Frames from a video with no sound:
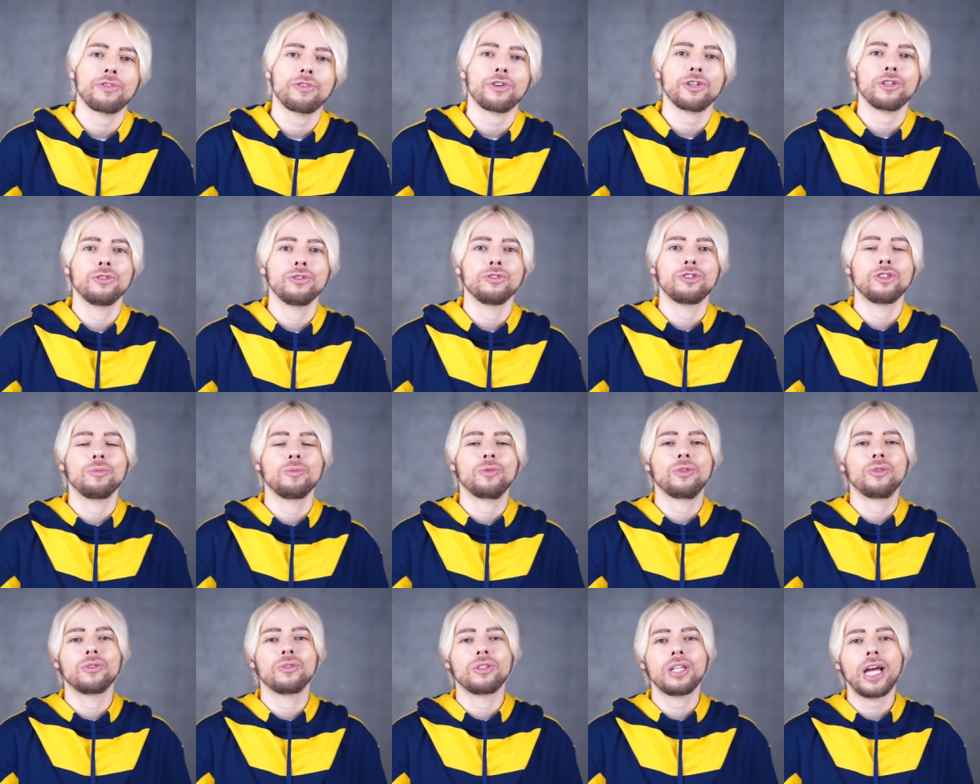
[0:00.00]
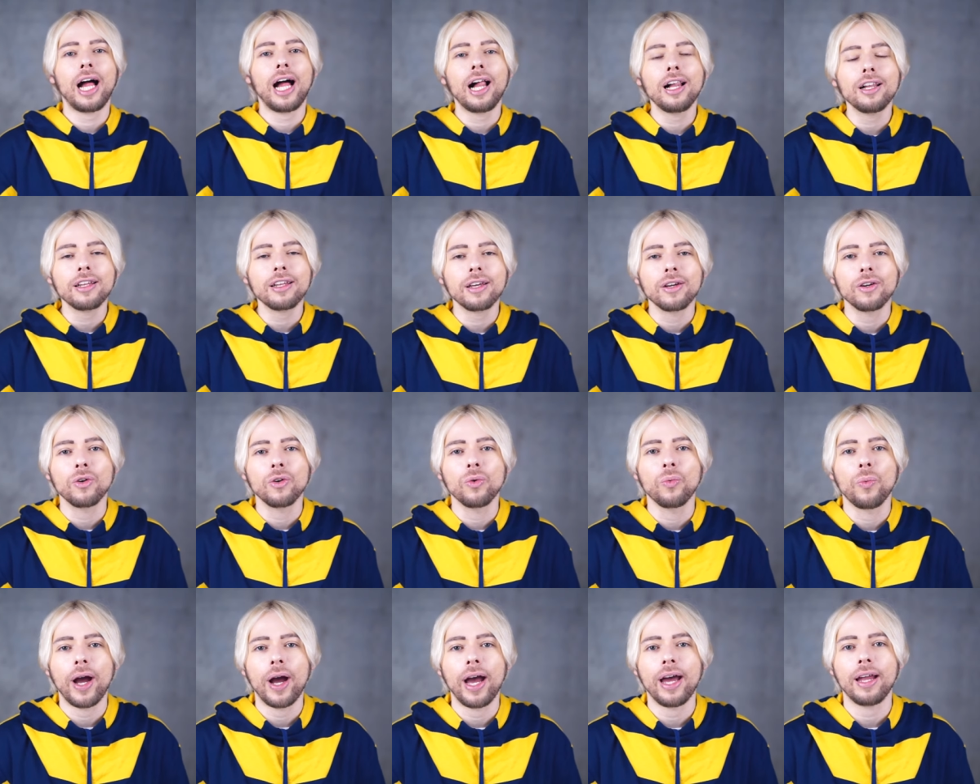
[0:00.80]
for YouTube to tell
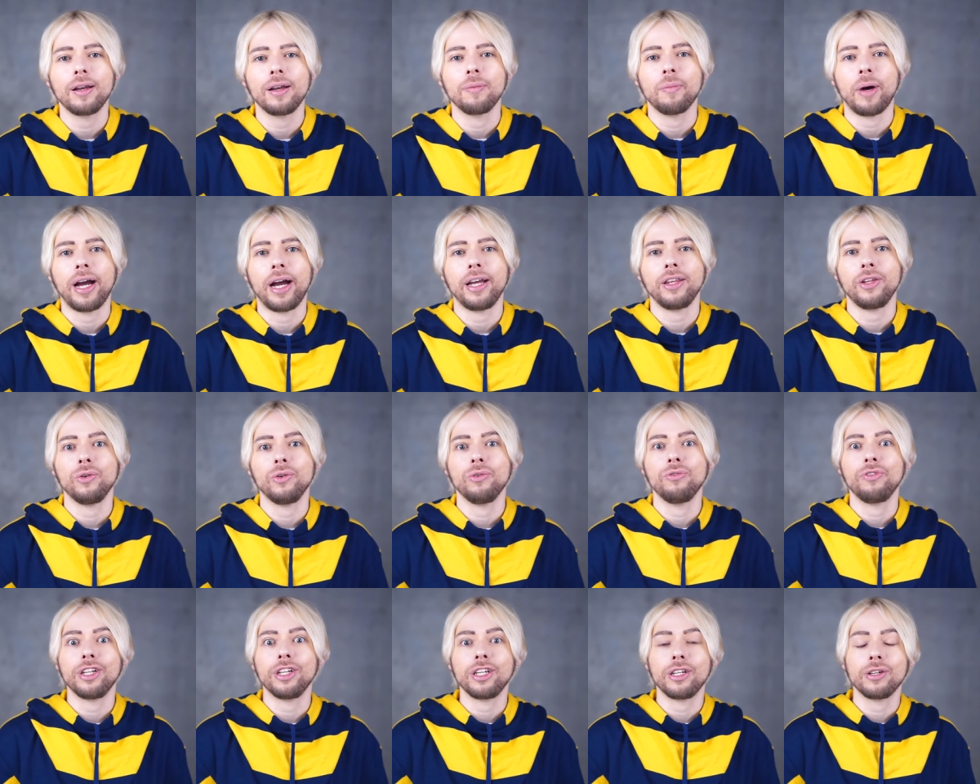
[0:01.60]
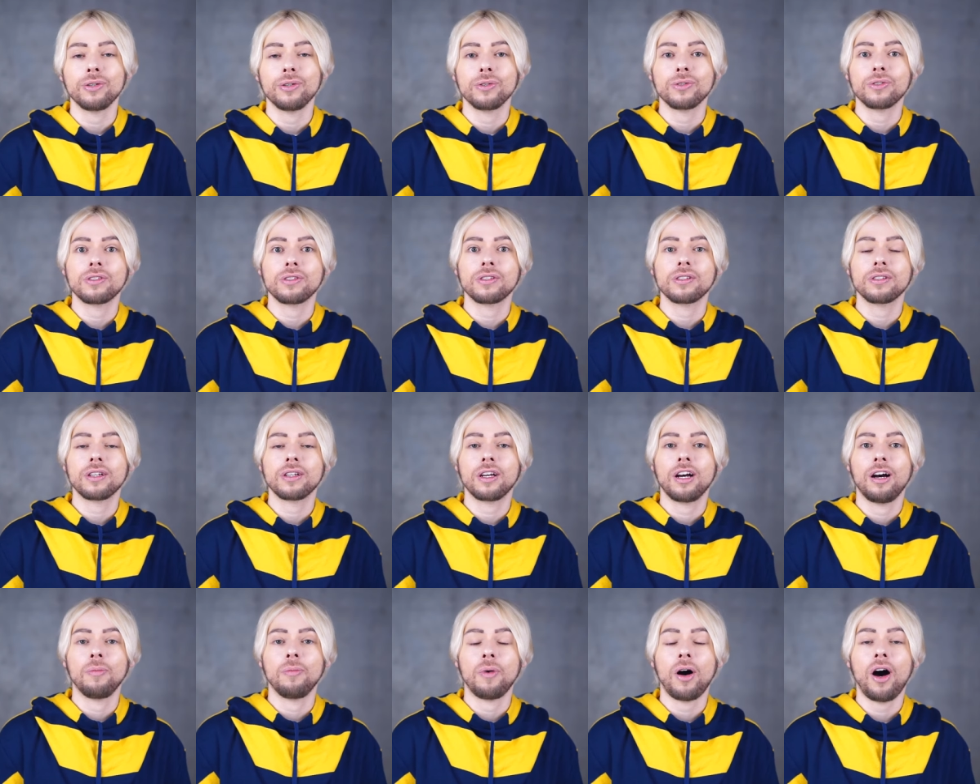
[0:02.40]
you when my new
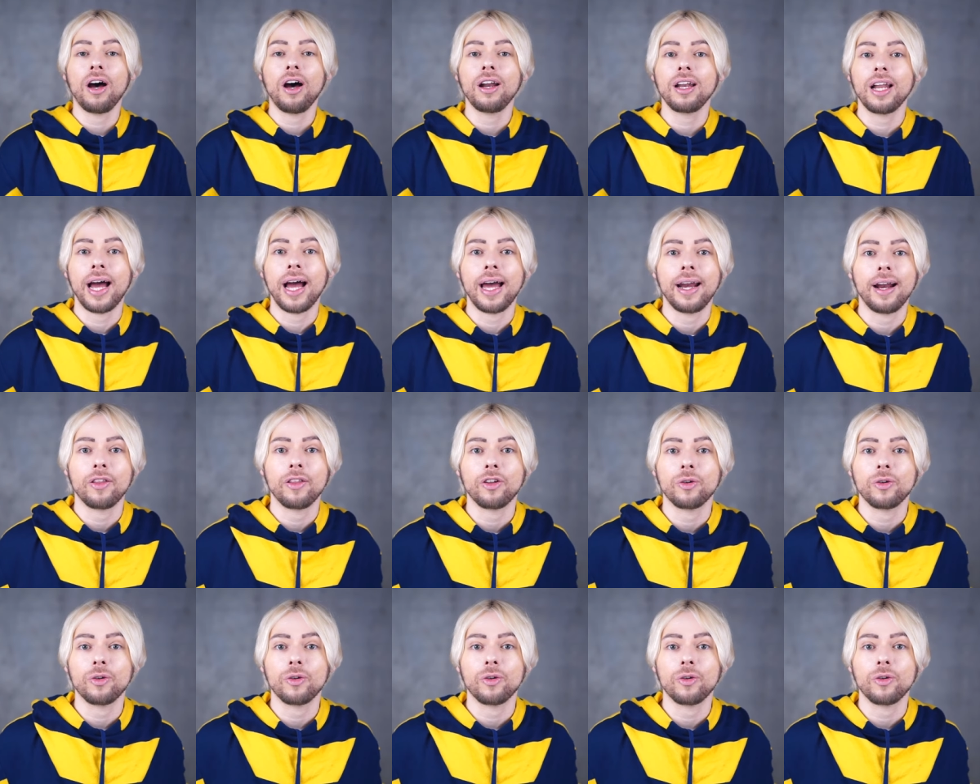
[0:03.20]
videos come online.